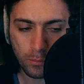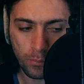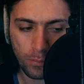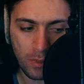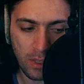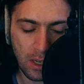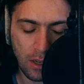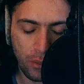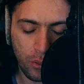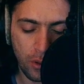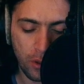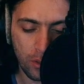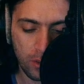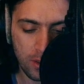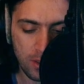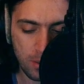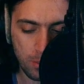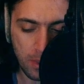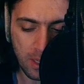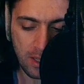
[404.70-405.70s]
I think
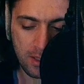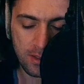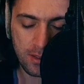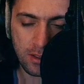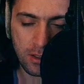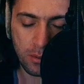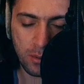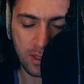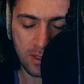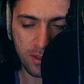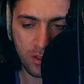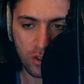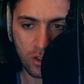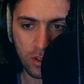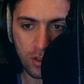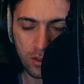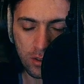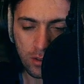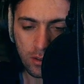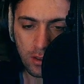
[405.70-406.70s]
this begs the
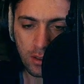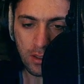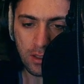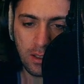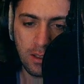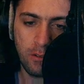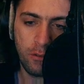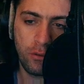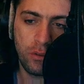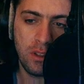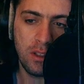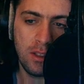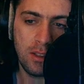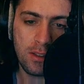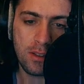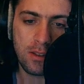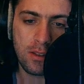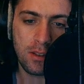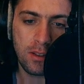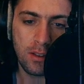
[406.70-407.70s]
question, if
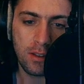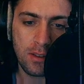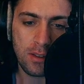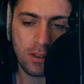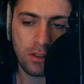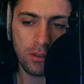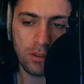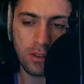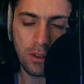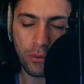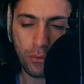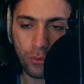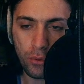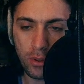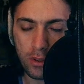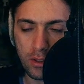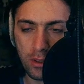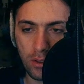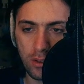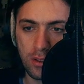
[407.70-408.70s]
these sound
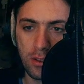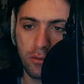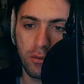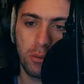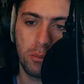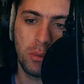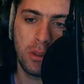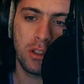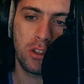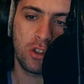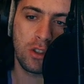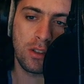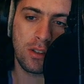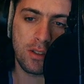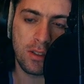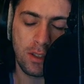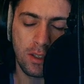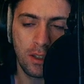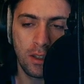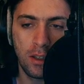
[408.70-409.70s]
different on different
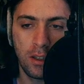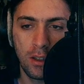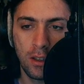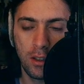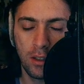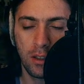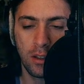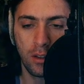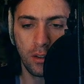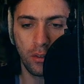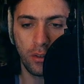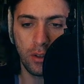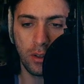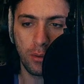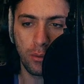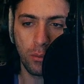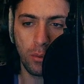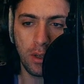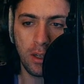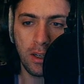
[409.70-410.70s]
pitches,
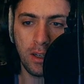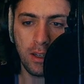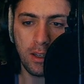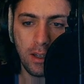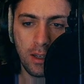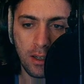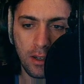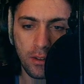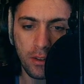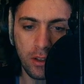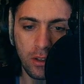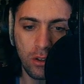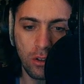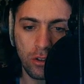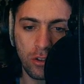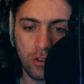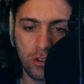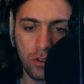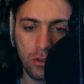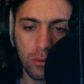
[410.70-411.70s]
then why are they
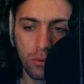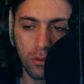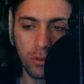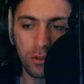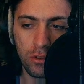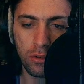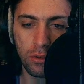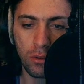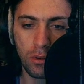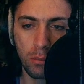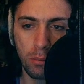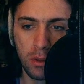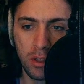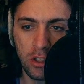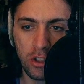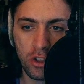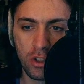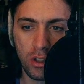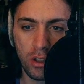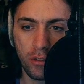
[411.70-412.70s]
not tuned to the
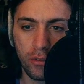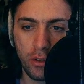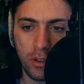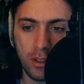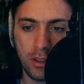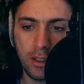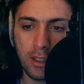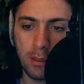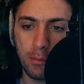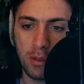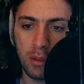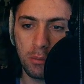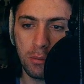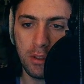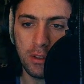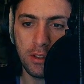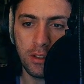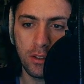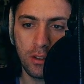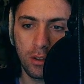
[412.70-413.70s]
pitch of the incoming
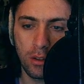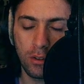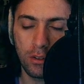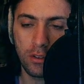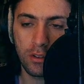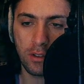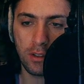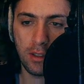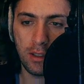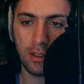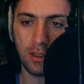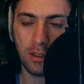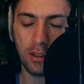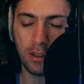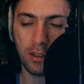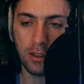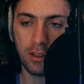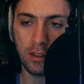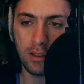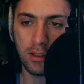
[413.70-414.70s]
MIDI note
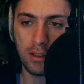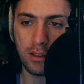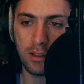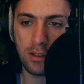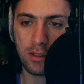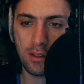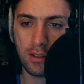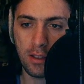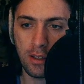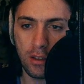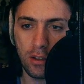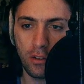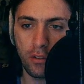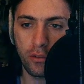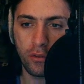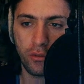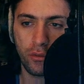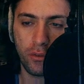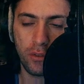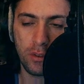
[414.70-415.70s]
instead of
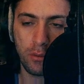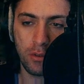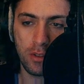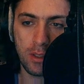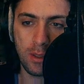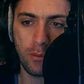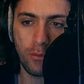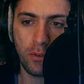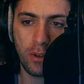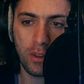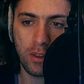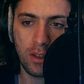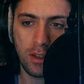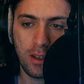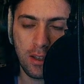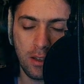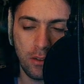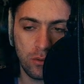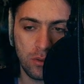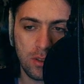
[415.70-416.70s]
something that
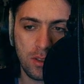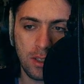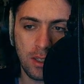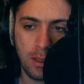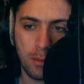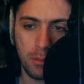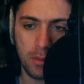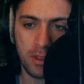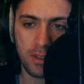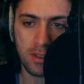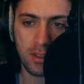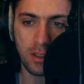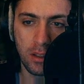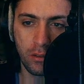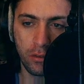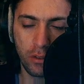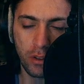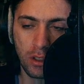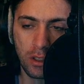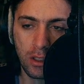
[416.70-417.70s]
I have to set up
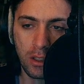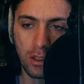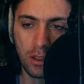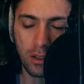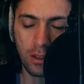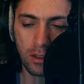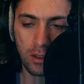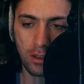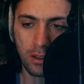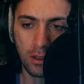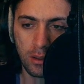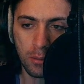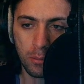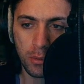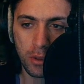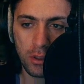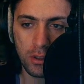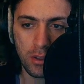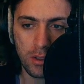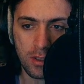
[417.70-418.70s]
myself?
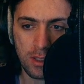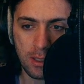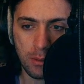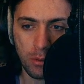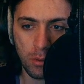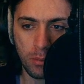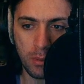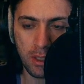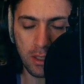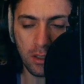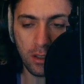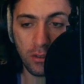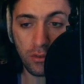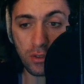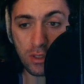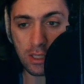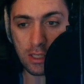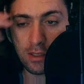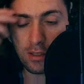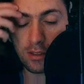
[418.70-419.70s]
Because that would make a lot of
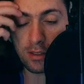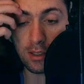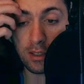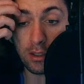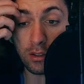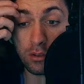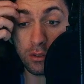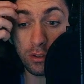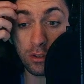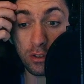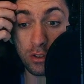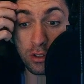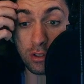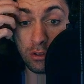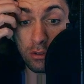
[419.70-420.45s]
sense. Then I could, you